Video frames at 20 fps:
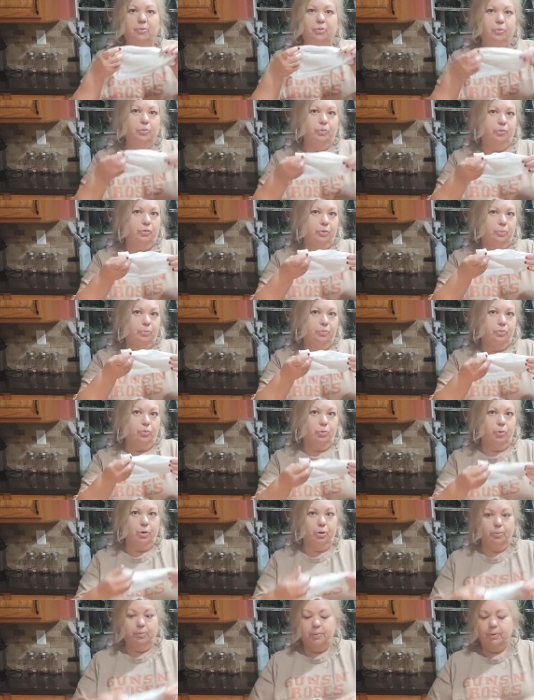supposed to
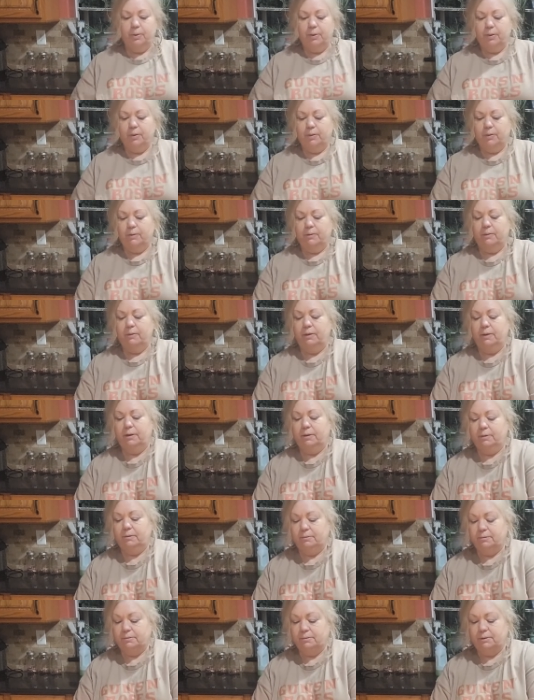absorb
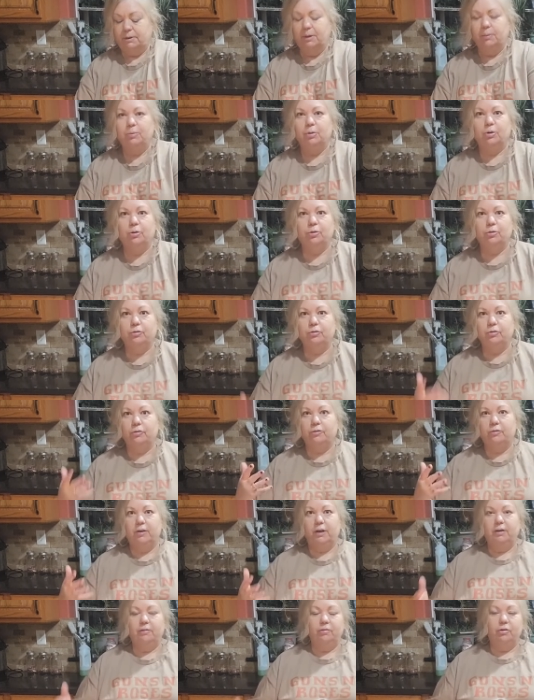the chemicals
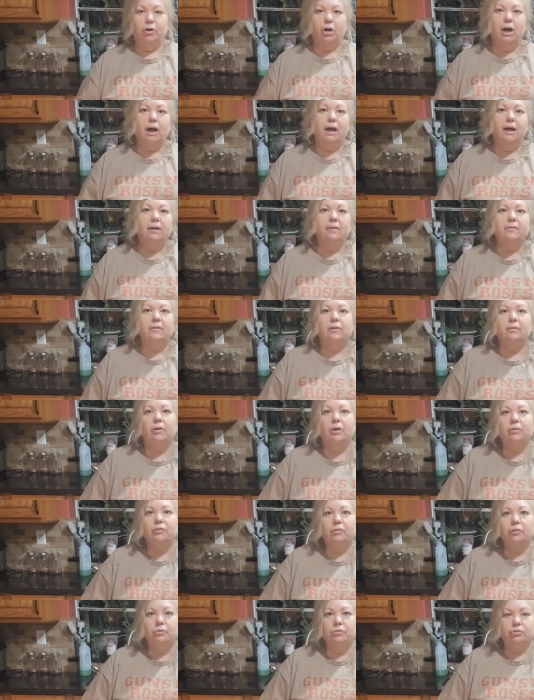instead of your eyes. I've
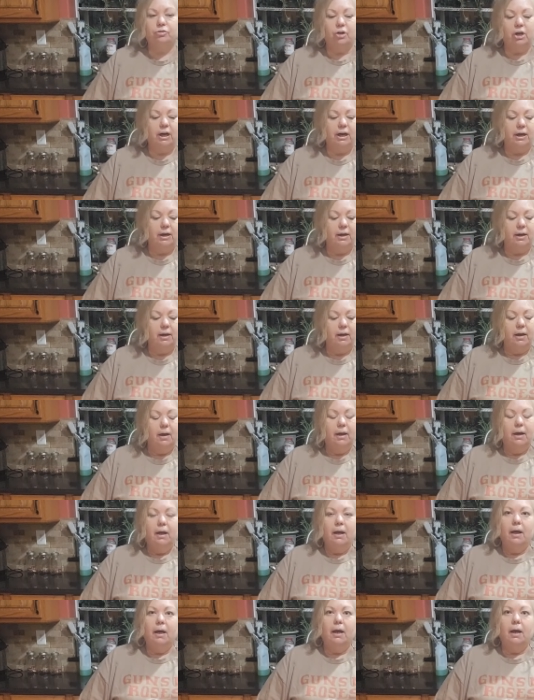also tried
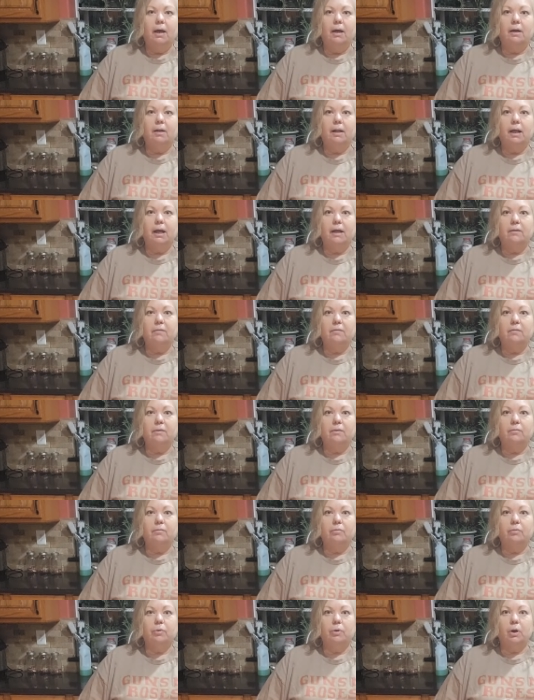a glass
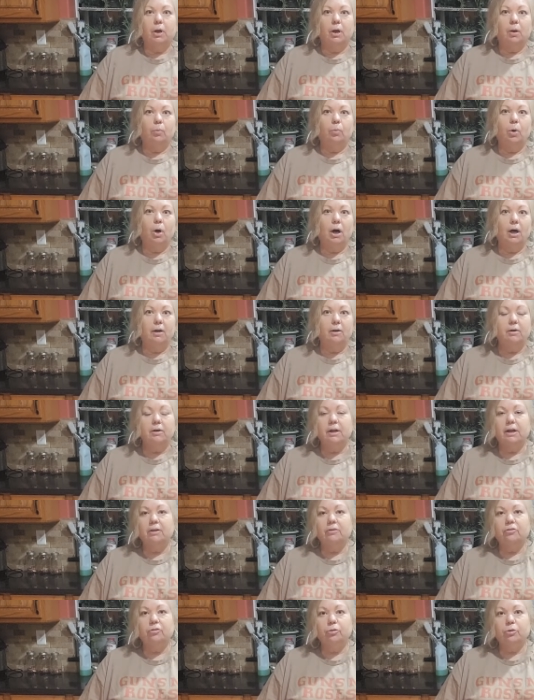of water
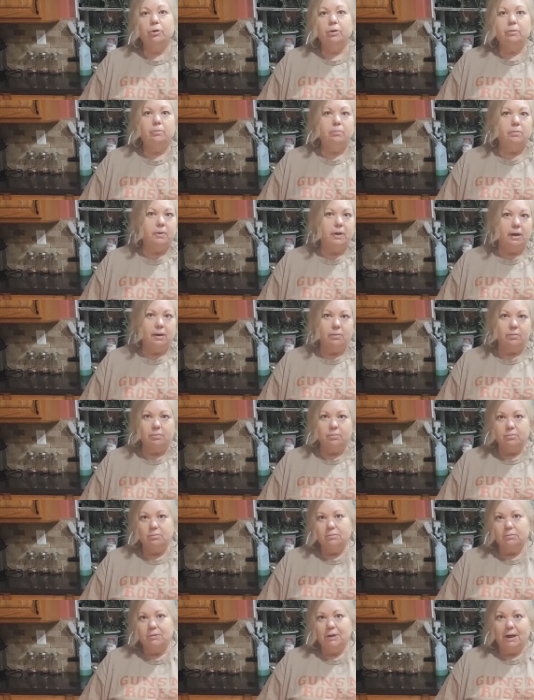next to it. That
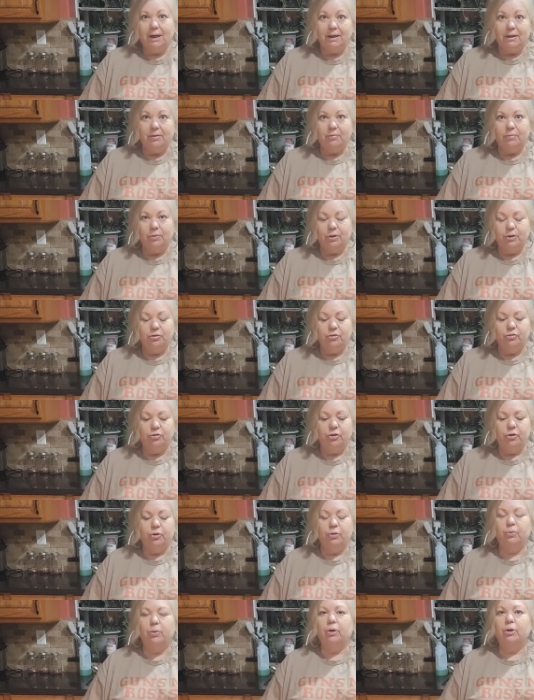kind of works
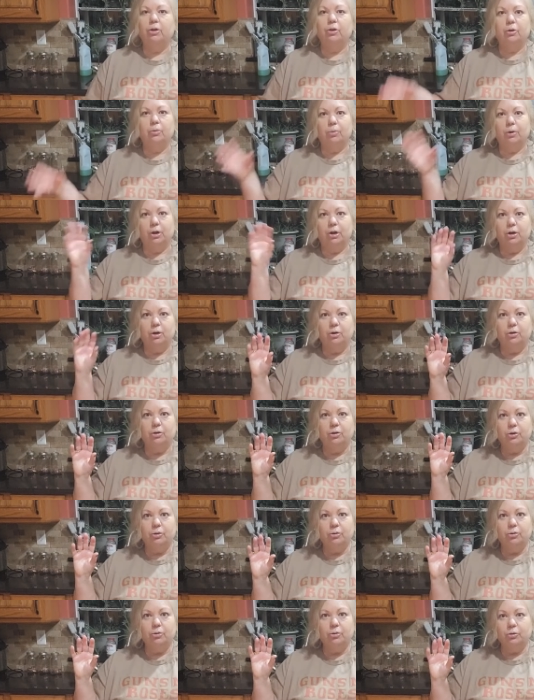too. Or you can wear
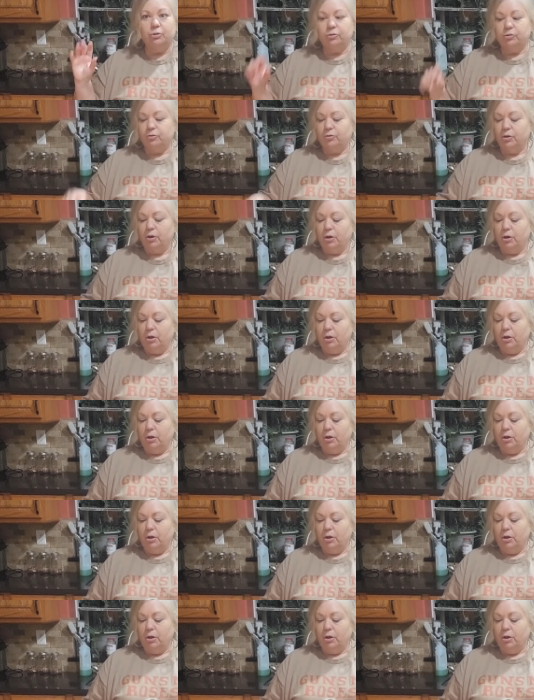goggles,